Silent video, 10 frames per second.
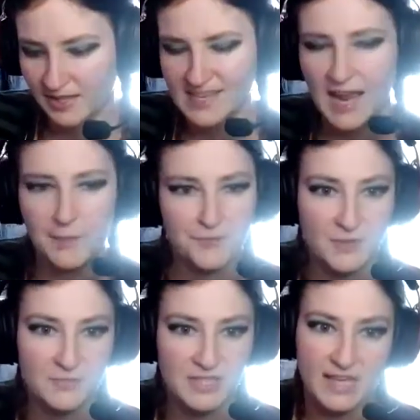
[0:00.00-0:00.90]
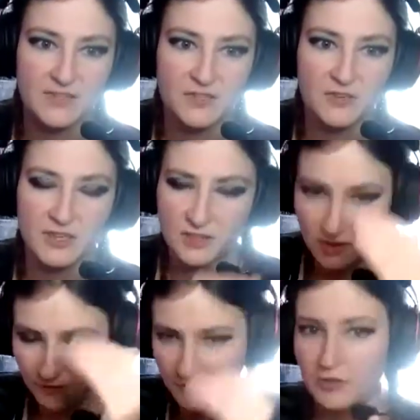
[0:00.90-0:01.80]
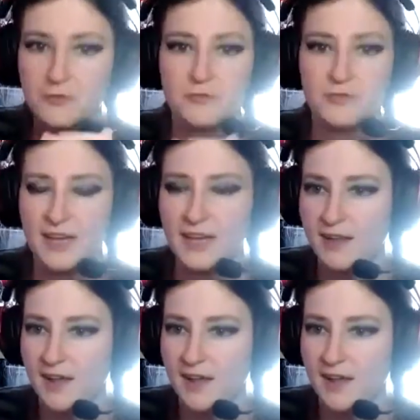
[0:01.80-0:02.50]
time frame to get done, and sort of go through there.